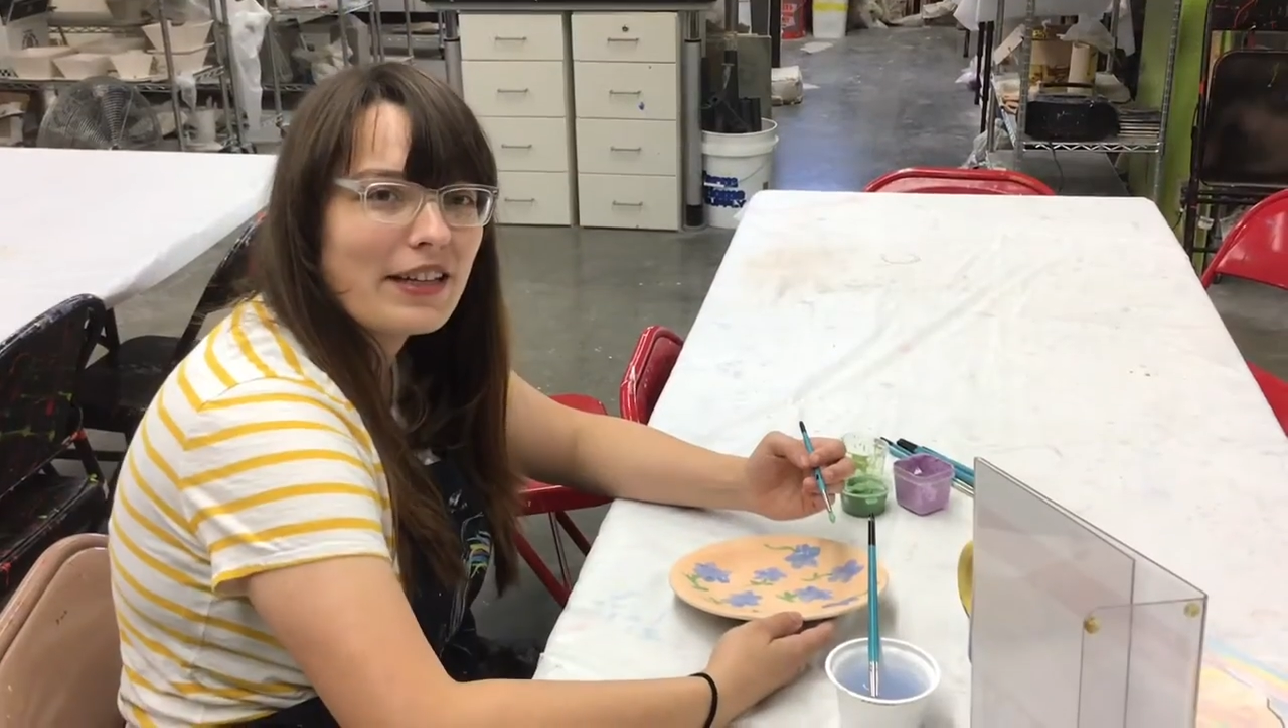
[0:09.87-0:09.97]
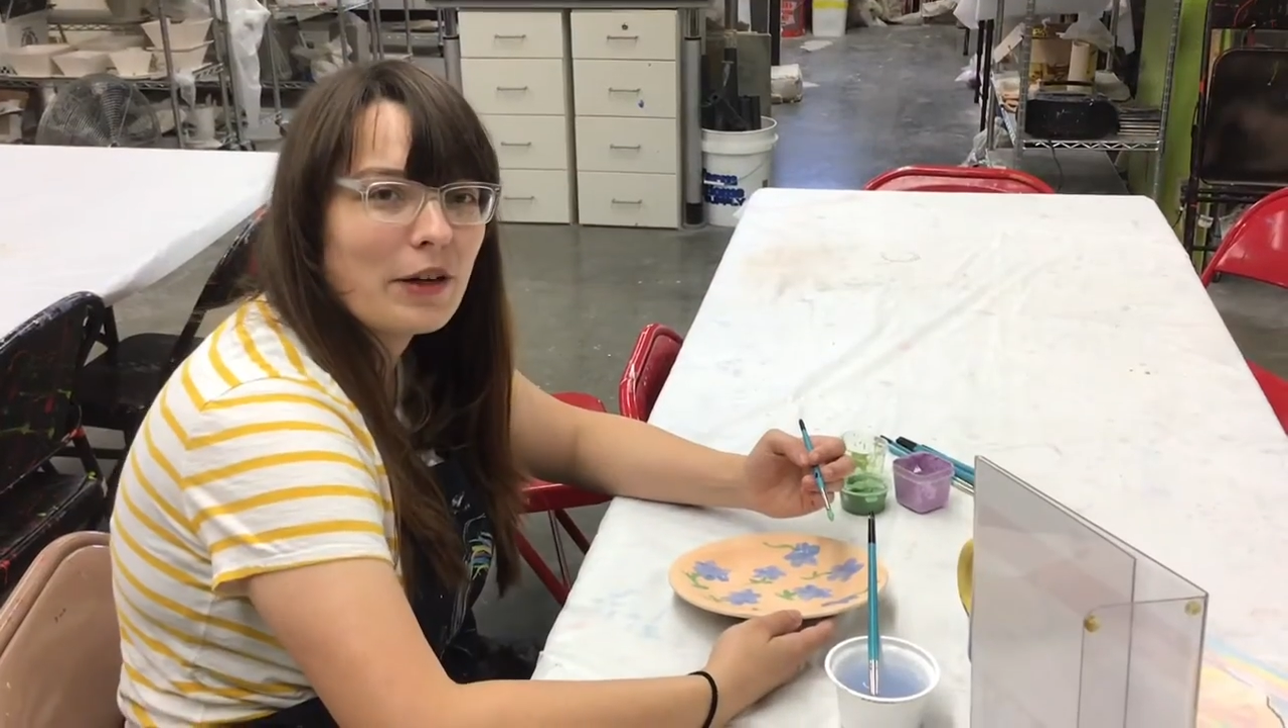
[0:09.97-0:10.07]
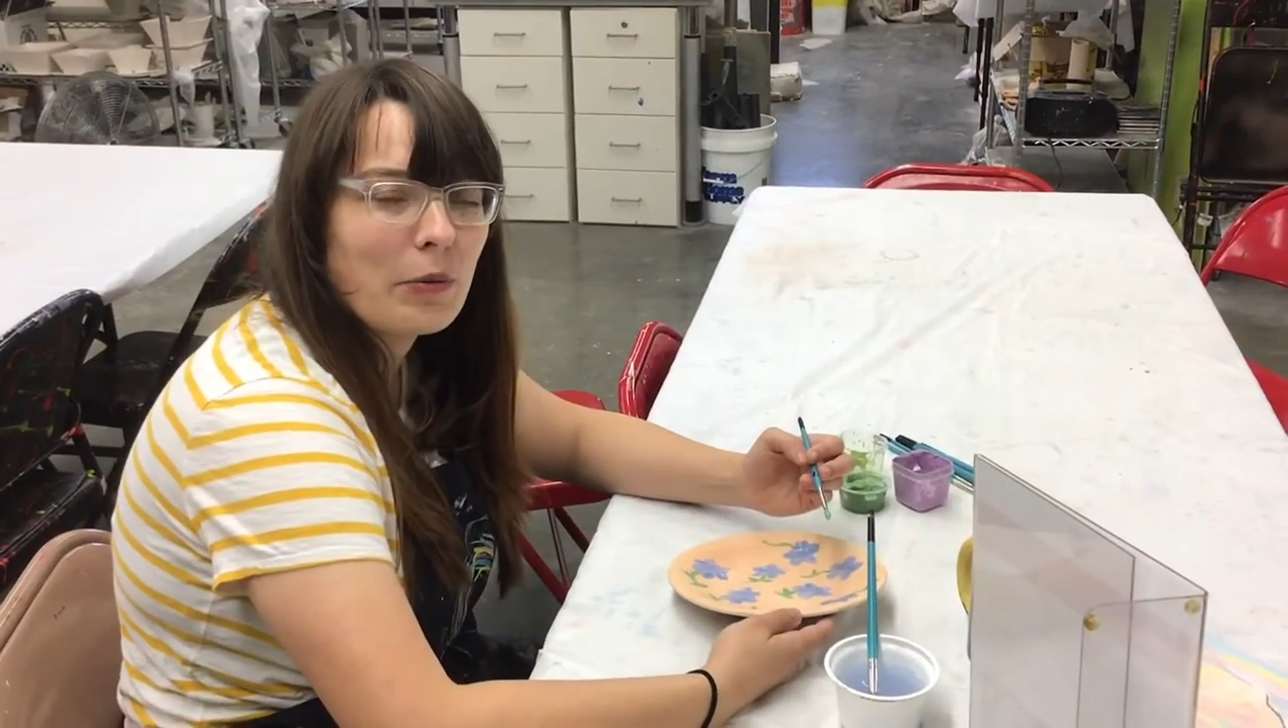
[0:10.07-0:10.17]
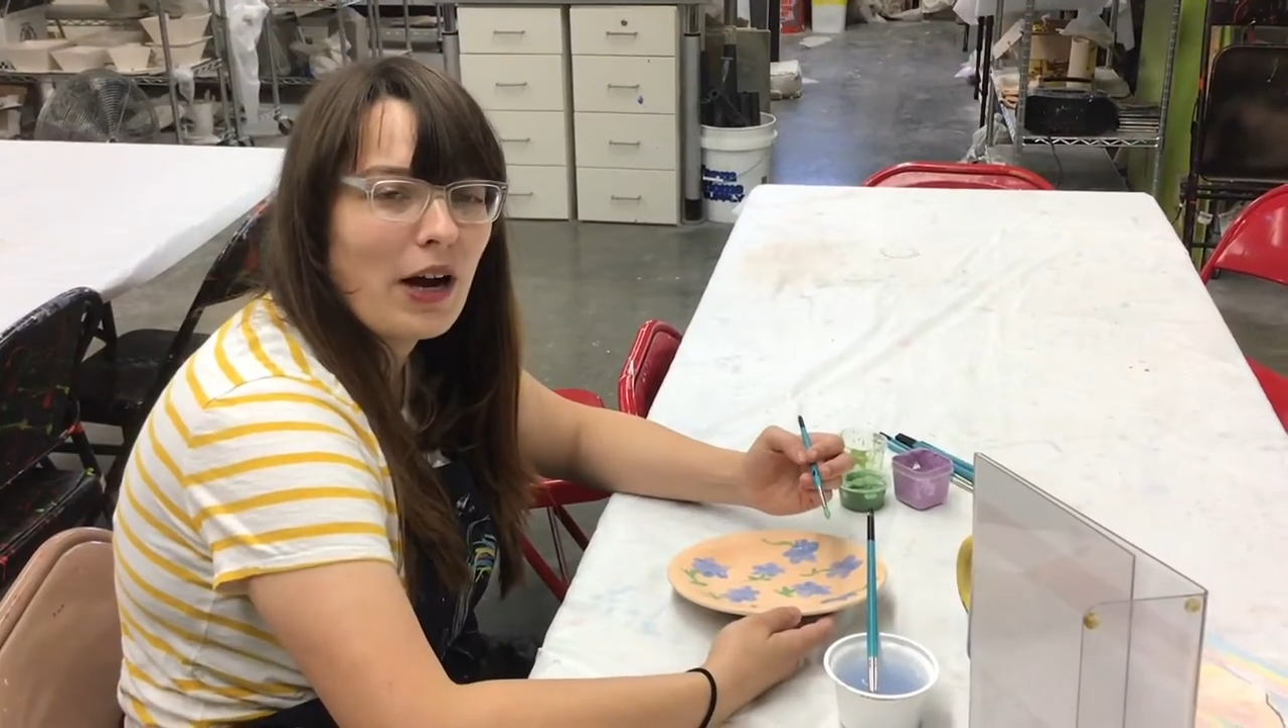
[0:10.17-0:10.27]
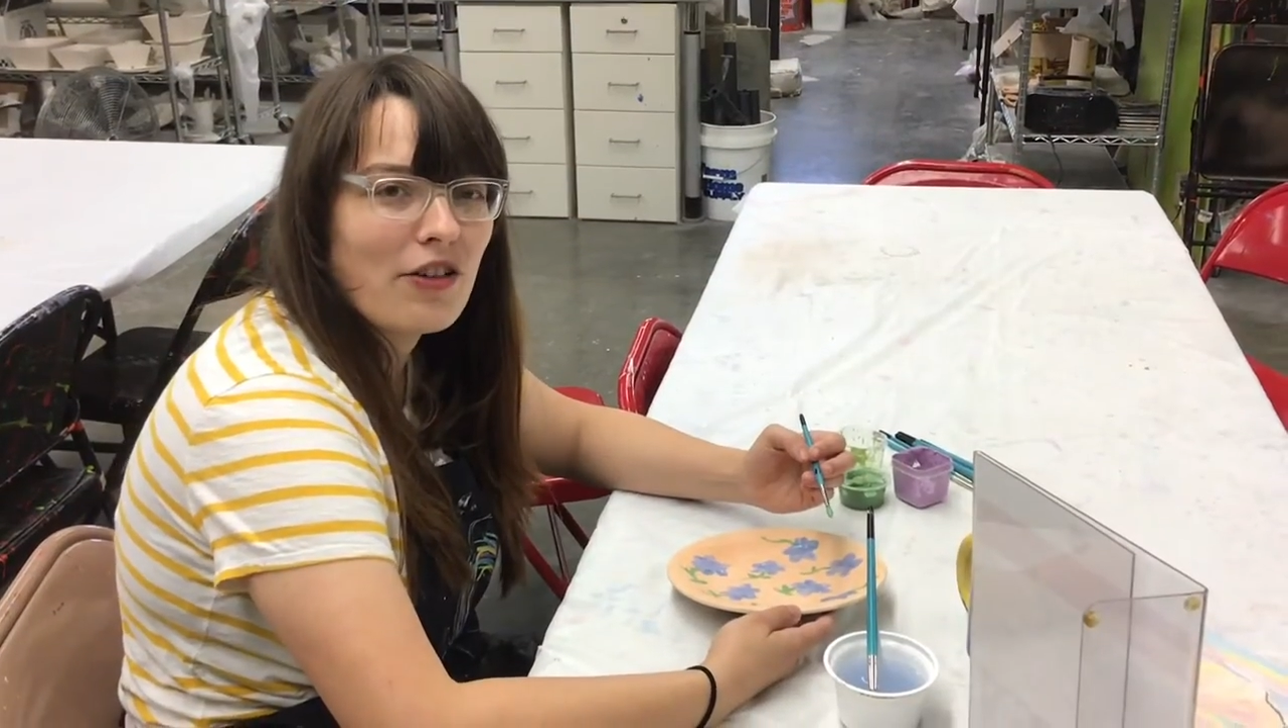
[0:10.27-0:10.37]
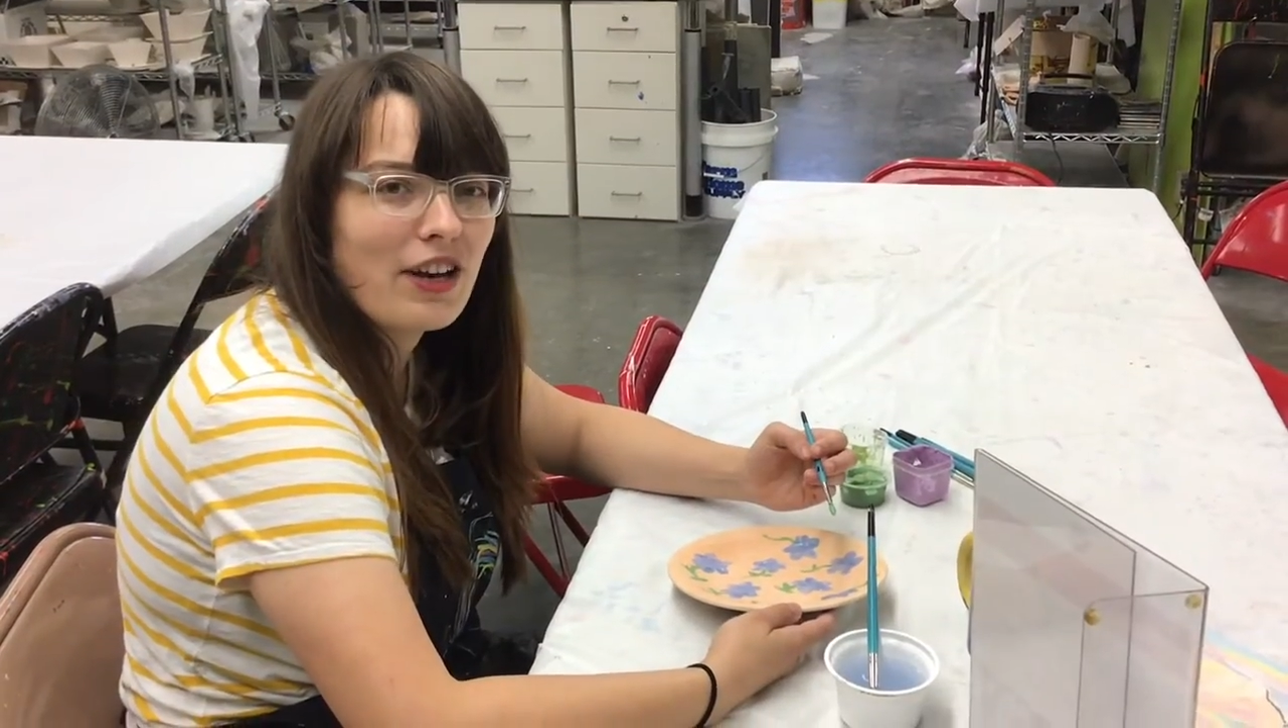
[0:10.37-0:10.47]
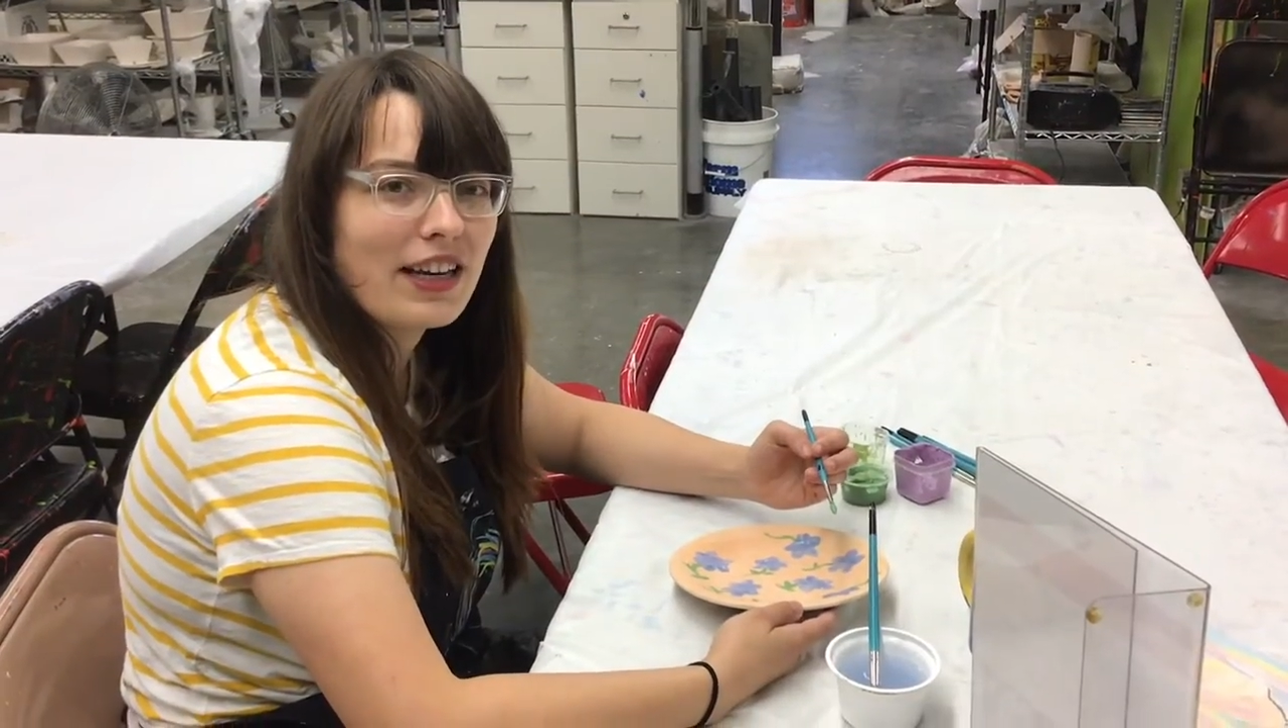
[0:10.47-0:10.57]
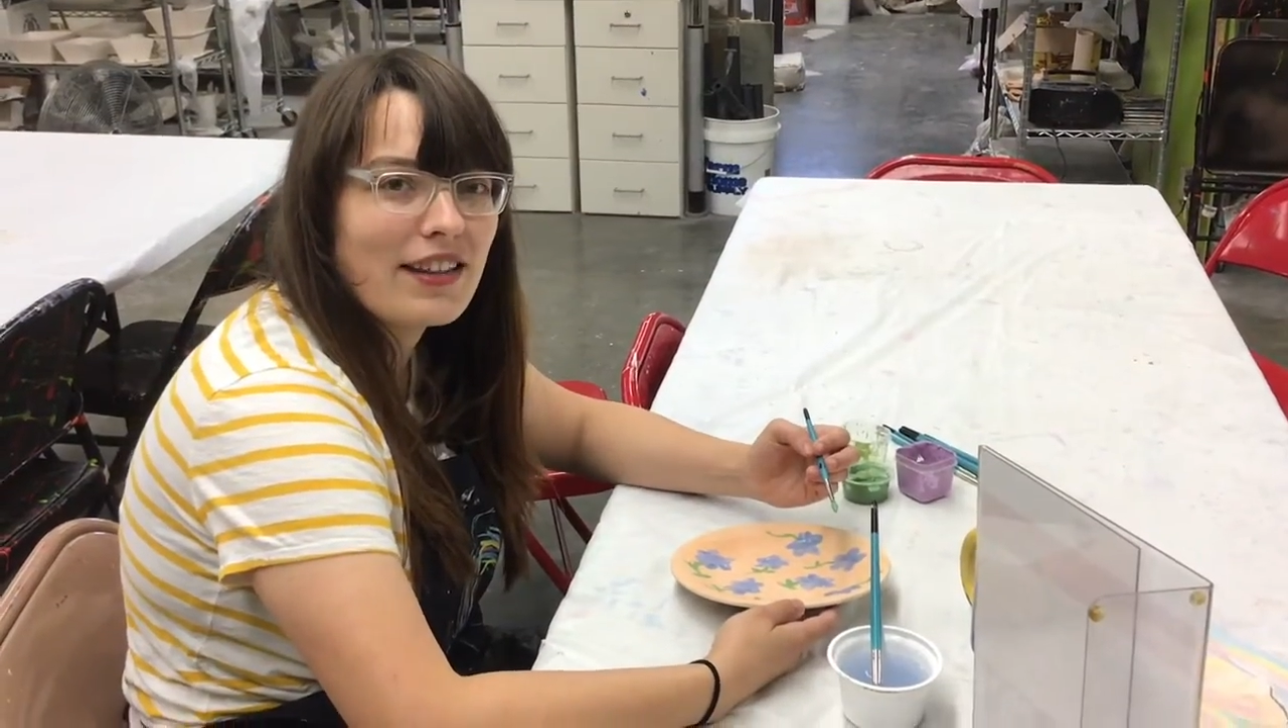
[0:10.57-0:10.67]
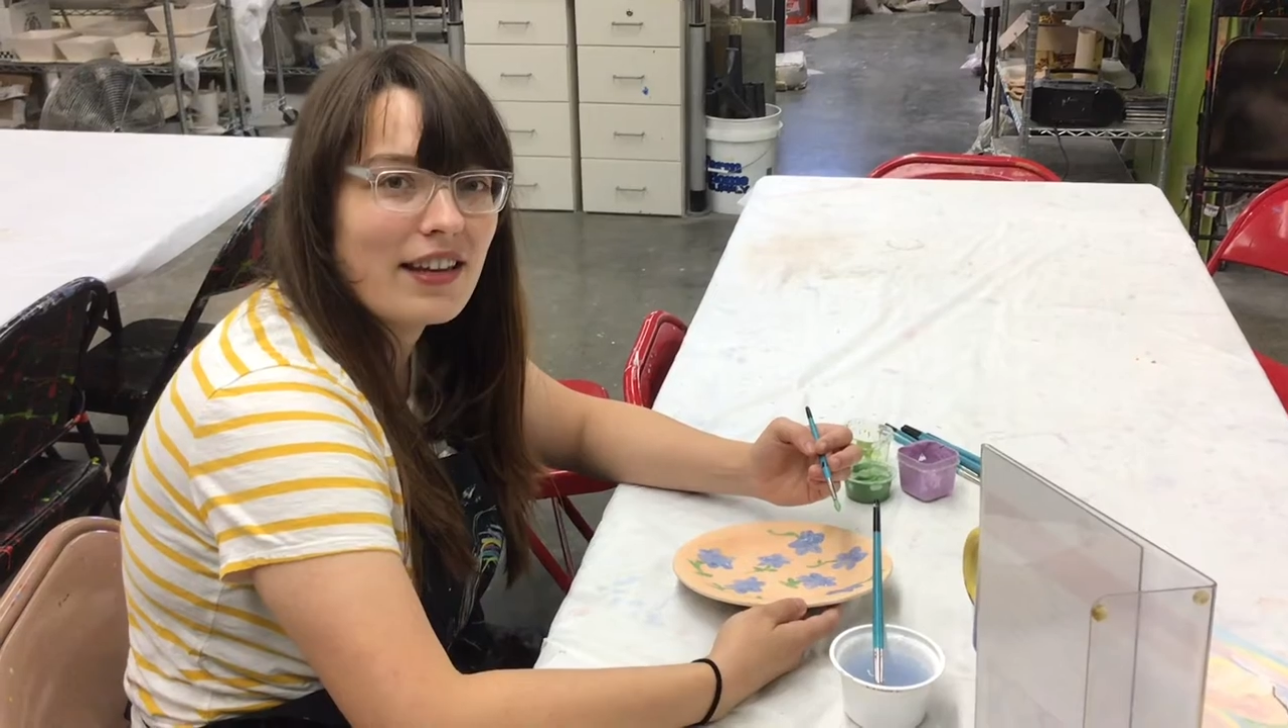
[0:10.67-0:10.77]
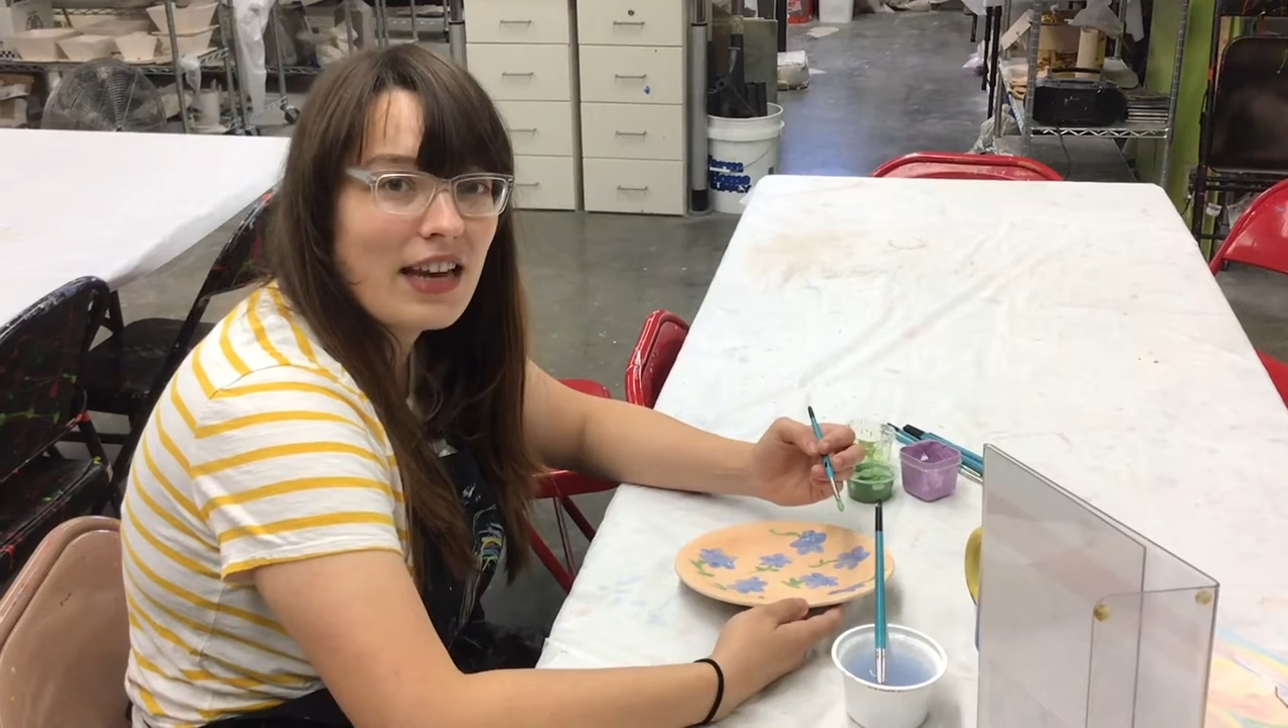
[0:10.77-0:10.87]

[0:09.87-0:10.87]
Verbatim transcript: Dinner Project is a